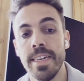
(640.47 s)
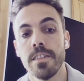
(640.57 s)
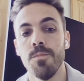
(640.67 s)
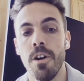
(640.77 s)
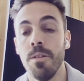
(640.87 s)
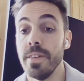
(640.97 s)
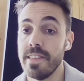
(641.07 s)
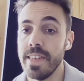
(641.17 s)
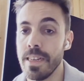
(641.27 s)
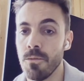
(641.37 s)
in small
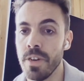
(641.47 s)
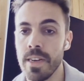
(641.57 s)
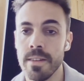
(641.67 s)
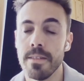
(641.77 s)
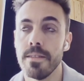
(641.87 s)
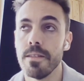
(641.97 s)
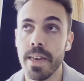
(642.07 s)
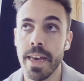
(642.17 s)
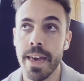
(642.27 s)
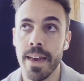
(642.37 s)
but steady ways.
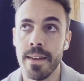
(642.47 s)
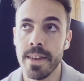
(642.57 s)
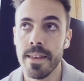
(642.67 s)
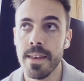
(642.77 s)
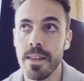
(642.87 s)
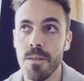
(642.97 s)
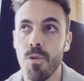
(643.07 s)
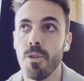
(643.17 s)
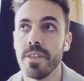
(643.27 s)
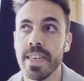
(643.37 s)
And I think the
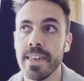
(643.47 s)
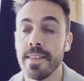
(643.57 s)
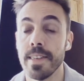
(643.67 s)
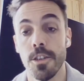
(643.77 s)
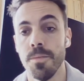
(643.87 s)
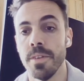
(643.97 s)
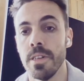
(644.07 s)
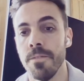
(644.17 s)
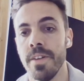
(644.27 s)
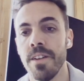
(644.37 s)
important thing is the
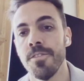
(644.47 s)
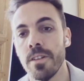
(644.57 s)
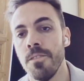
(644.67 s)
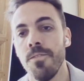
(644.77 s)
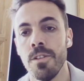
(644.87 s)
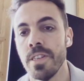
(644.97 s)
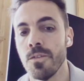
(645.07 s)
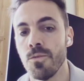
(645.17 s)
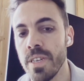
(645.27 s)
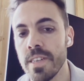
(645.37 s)
cumulative effort of all
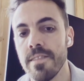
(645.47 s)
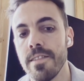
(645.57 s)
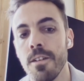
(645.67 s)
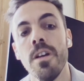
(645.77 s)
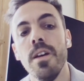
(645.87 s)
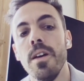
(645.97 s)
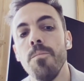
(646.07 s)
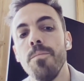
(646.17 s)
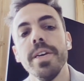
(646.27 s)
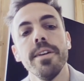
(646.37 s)
these weeks. And so
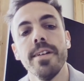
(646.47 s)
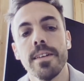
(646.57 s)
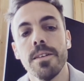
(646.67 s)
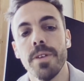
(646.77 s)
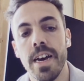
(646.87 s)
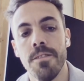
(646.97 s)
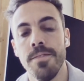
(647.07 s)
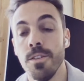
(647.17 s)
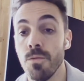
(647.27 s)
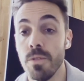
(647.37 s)
periodically we
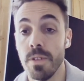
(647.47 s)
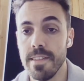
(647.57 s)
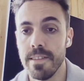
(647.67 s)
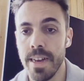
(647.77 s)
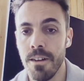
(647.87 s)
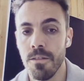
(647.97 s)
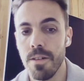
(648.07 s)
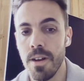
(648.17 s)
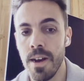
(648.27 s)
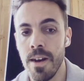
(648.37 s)
have new releases now.
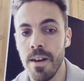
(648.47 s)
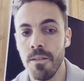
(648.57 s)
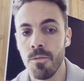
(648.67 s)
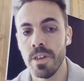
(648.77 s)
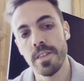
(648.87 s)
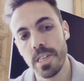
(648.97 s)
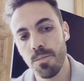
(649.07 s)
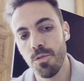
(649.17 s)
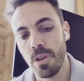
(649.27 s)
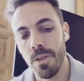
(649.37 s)
Uh, we're on
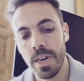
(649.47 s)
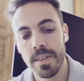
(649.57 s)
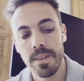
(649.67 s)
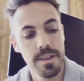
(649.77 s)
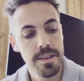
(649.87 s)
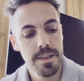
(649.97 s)
6.1